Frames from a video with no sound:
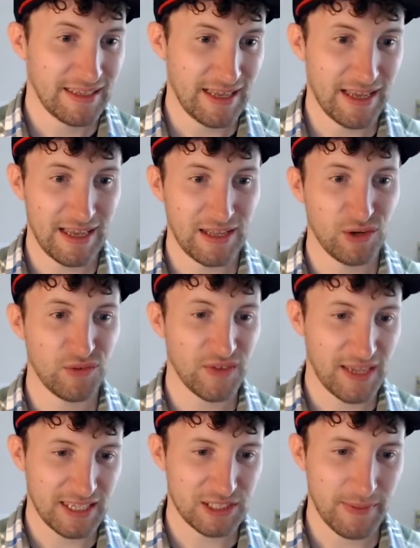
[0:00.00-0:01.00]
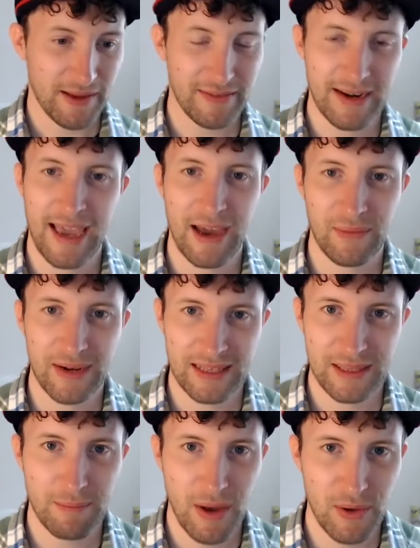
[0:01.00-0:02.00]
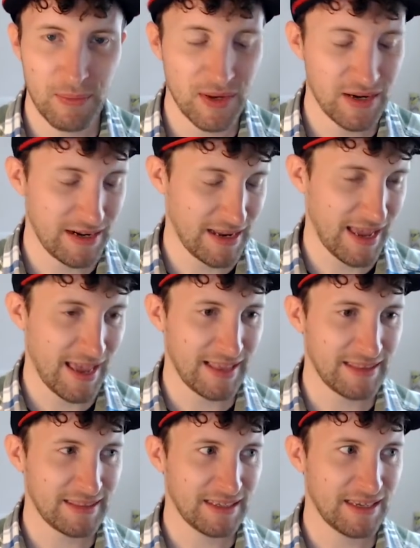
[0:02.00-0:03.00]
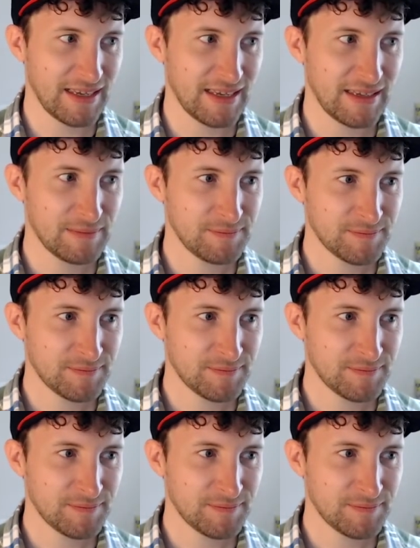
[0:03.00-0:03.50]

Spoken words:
Luffy cares about now and in the moment, and